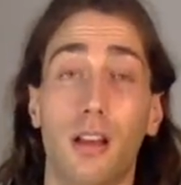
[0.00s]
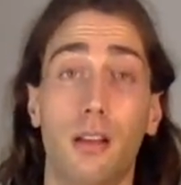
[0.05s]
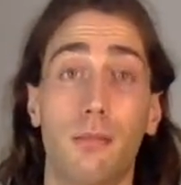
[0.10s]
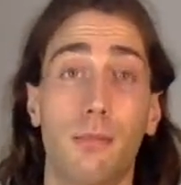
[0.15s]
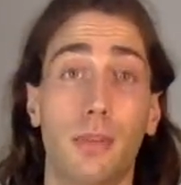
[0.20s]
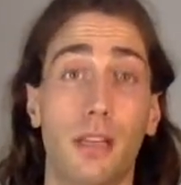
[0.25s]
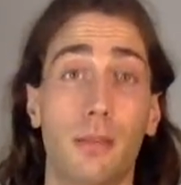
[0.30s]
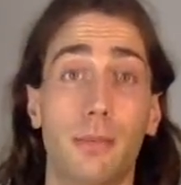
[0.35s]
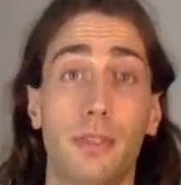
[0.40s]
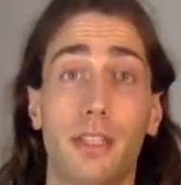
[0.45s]

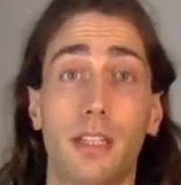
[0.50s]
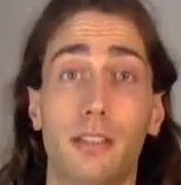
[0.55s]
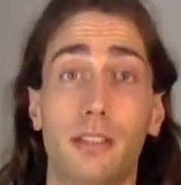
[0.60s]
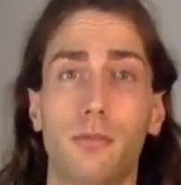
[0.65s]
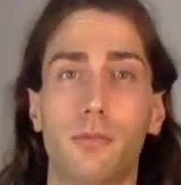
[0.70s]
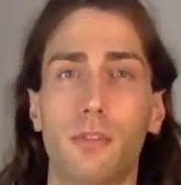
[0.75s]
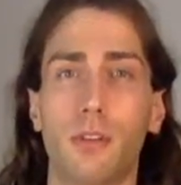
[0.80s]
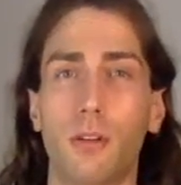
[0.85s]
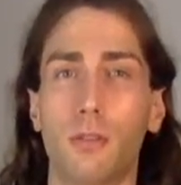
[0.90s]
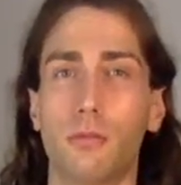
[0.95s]
maybe that you
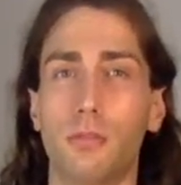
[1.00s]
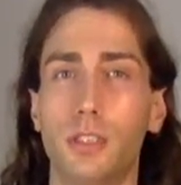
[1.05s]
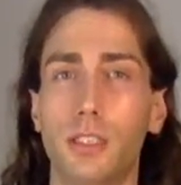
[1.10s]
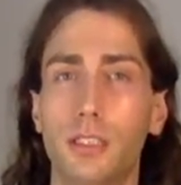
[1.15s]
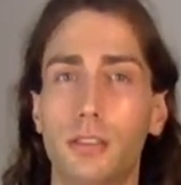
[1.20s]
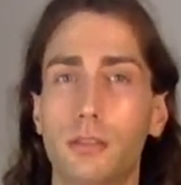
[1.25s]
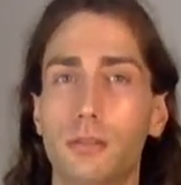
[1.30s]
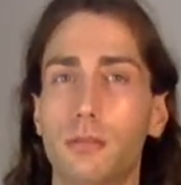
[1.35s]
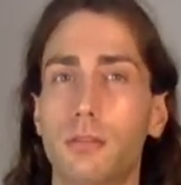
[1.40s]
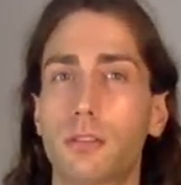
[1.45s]
don't need
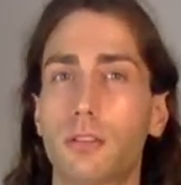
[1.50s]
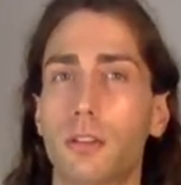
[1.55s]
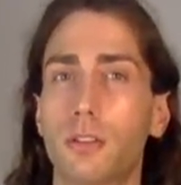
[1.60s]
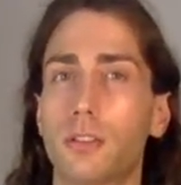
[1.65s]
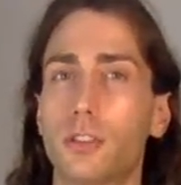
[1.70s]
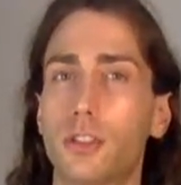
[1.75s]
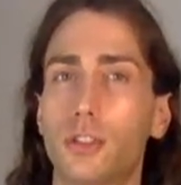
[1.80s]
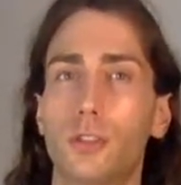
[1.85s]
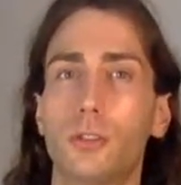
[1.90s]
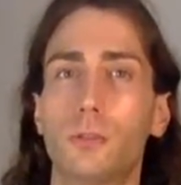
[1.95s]
to
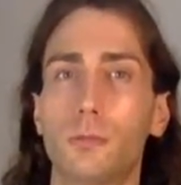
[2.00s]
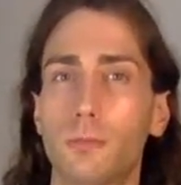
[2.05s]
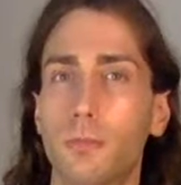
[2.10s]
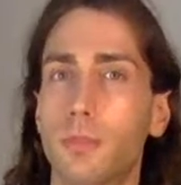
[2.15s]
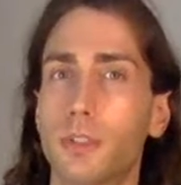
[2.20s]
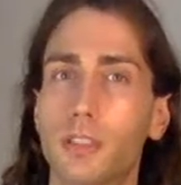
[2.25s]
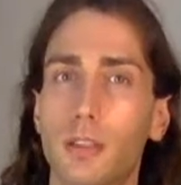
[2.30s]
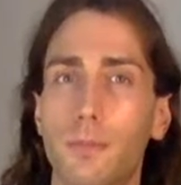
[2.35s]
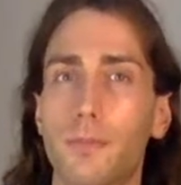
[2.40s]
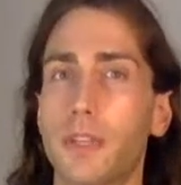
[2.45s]
consume
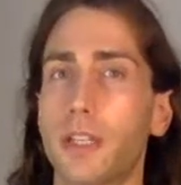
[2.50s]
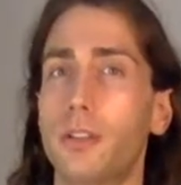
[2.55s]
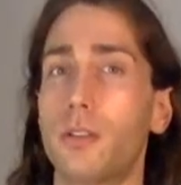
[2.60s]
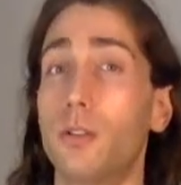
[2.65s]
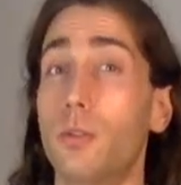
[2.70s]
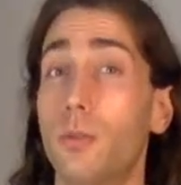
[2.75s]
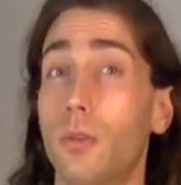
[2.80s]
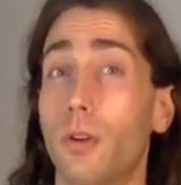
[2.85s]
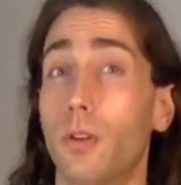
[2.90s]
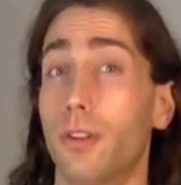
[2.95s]
something
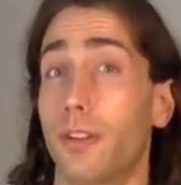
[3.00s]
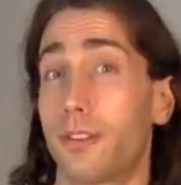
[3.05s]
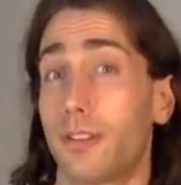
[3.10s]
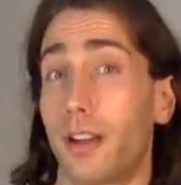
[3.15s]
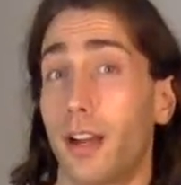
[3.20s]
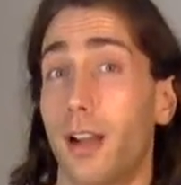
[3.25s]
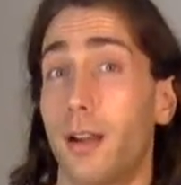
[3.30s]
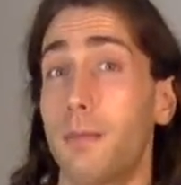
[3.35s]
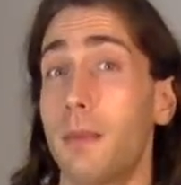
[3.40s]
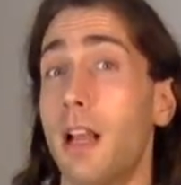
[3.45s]
new all the
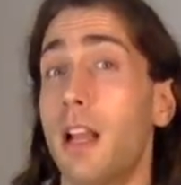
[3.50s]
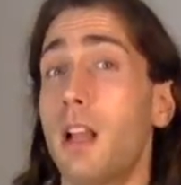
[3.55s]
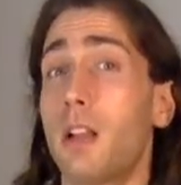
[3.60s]
time.